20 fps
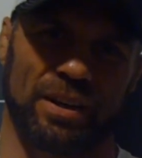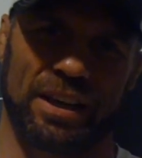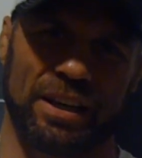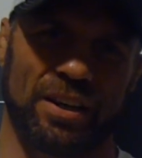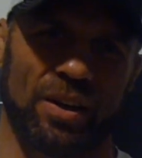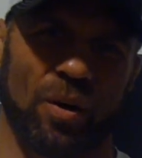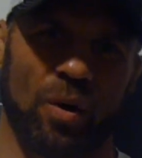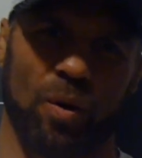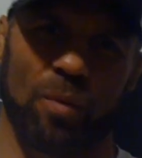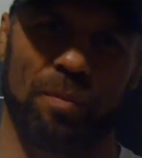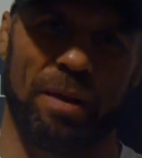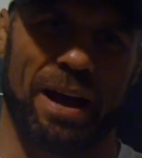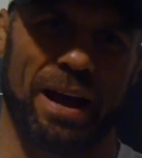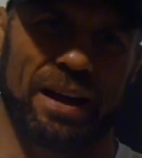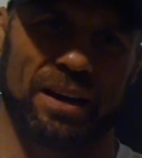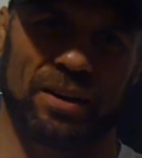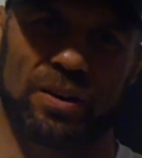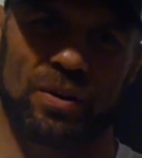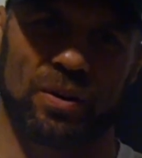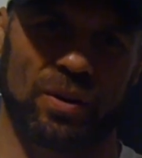I don't need to hold
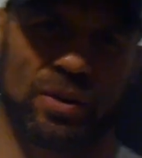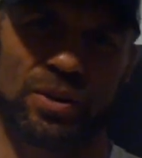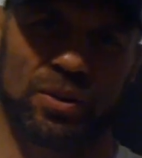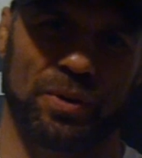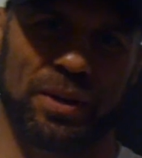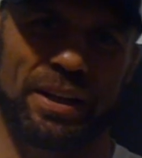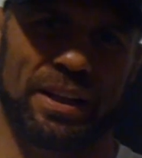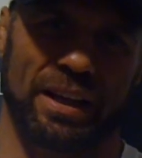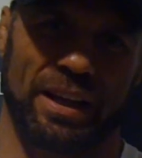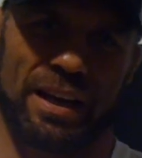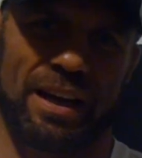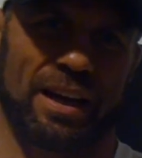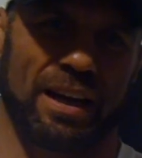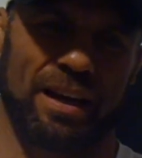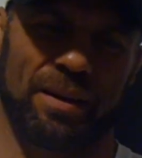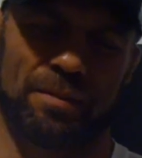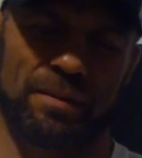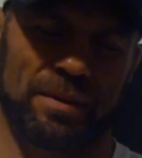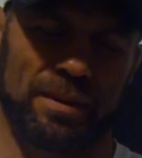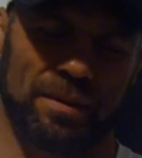back or do anything.
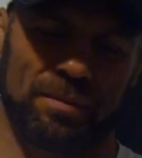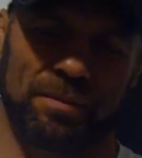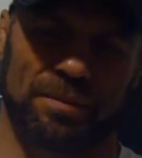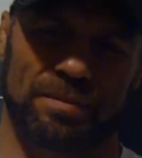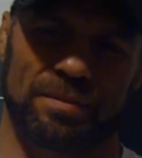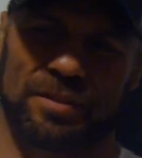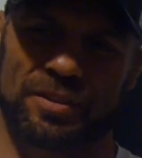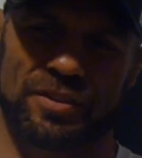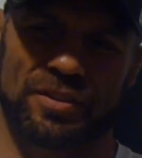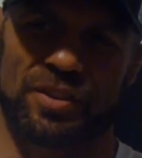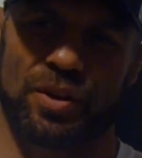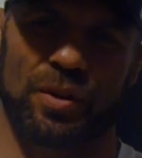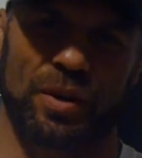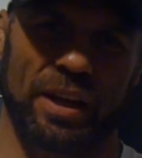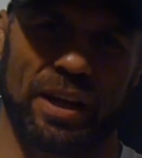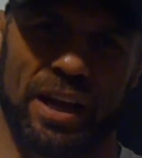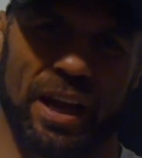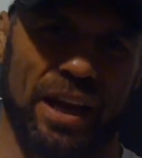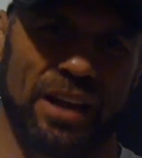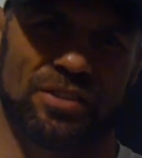I just don't
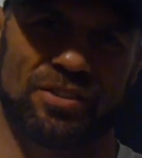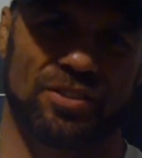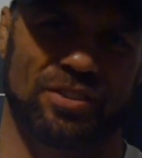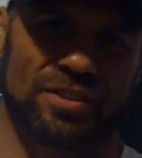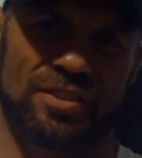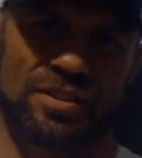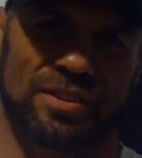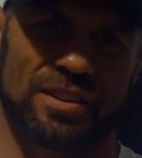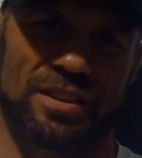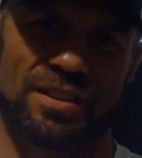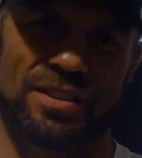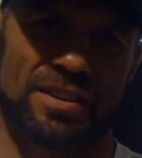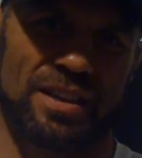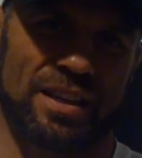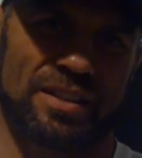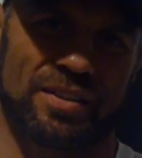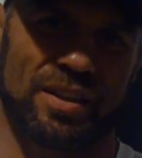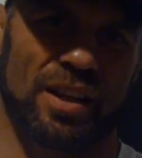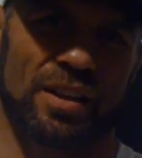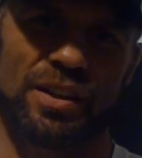engage. It's
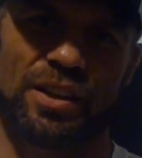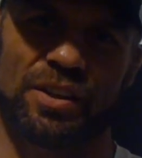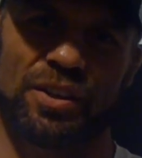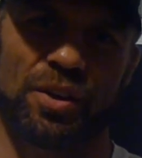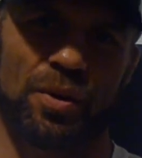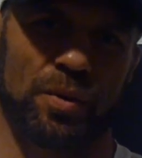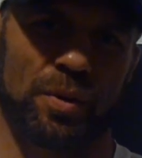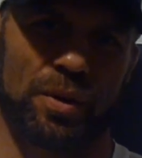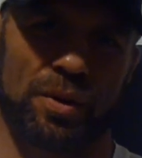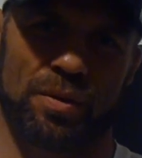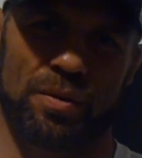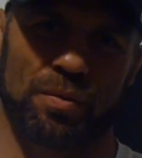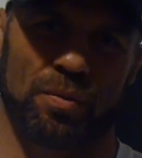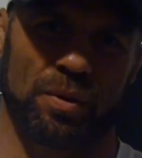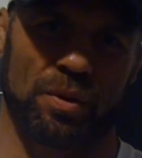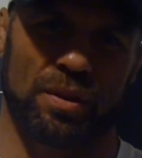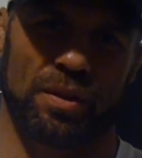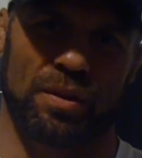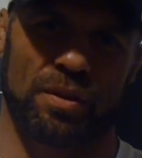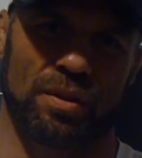nothing to do with
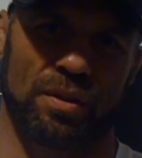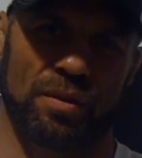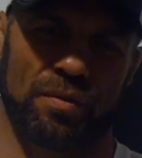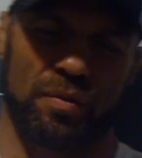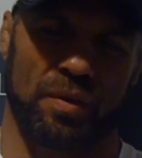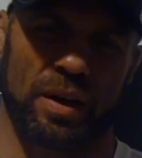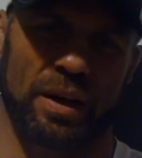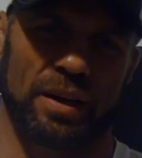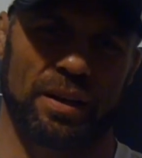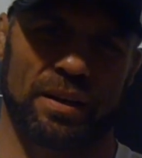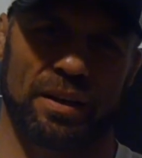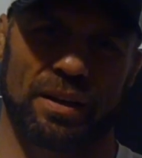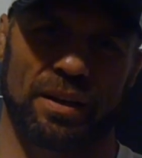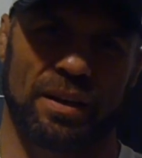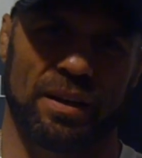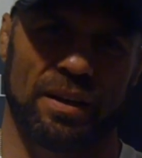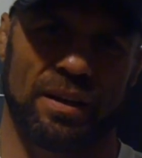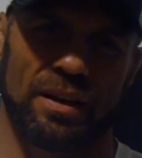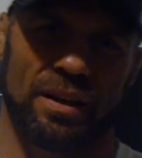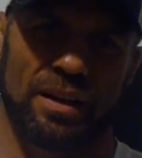the fight.
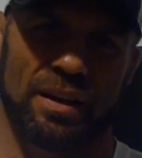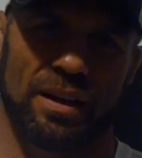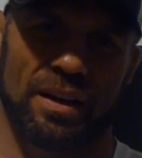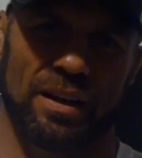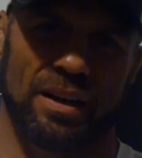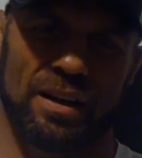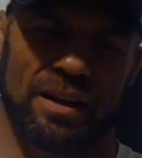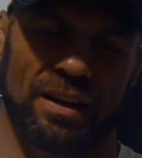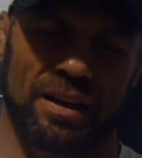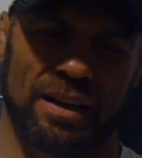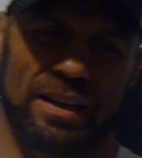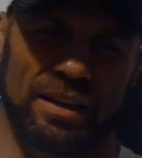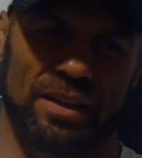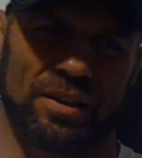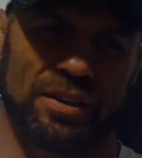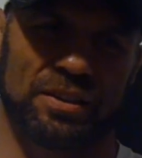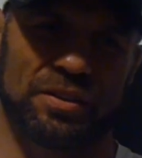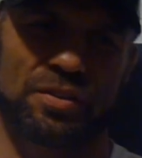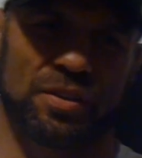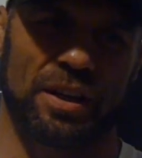
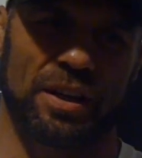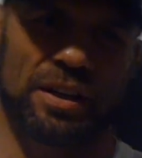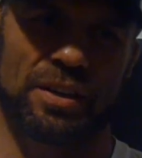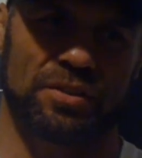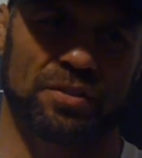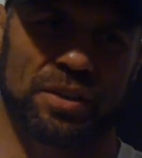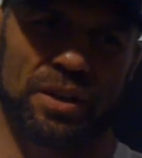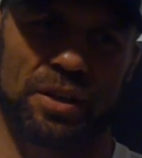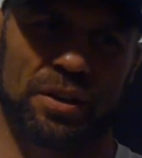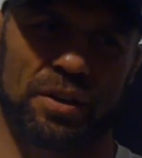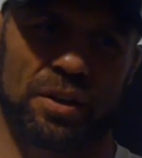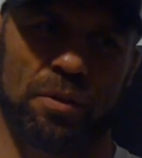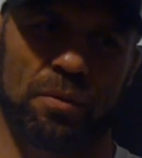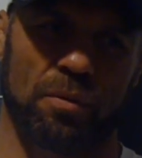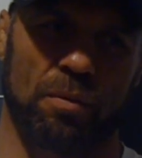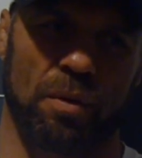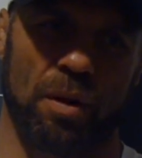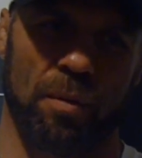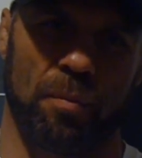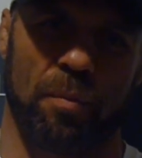He's trying to trigger
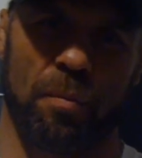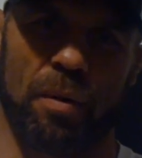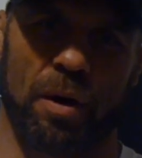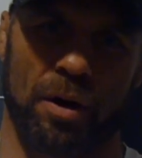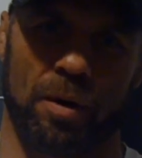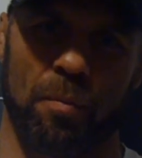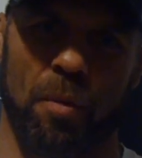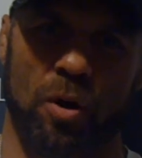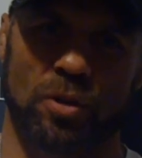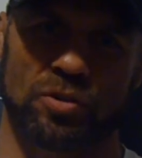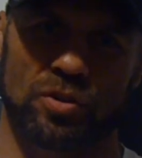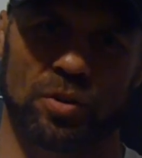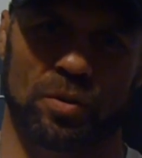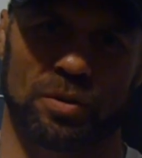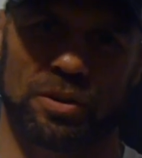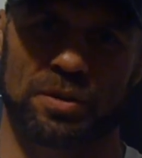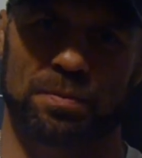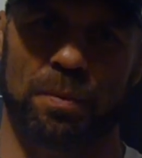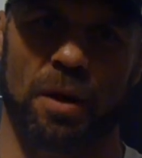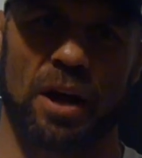an emotional
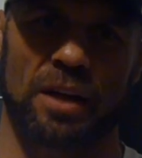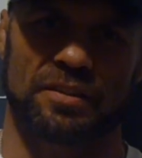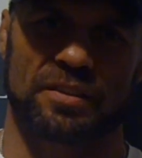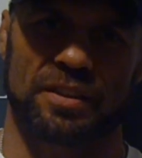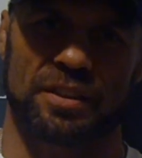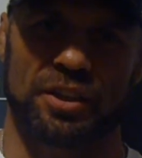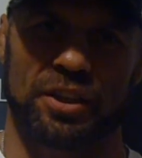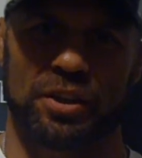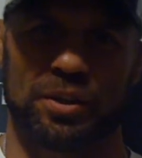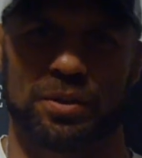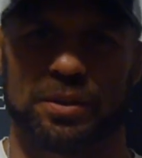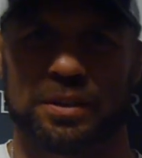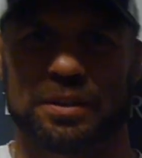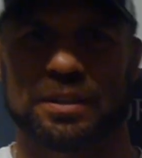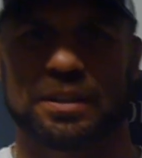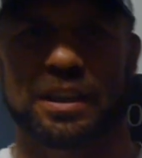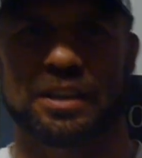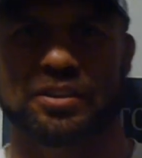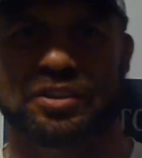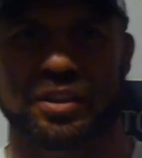response in you and
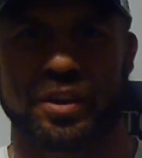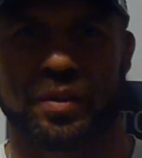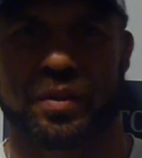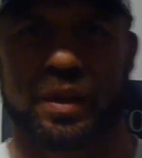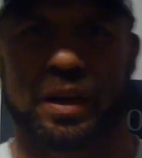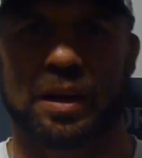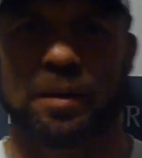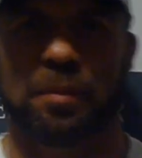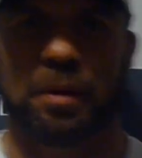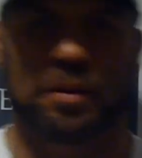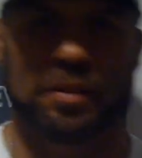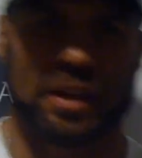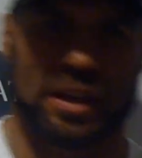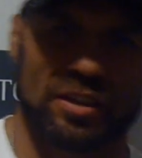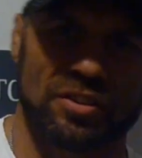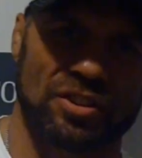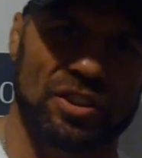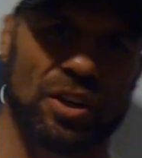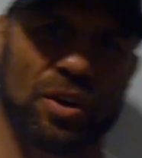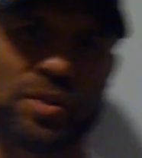get you to think about things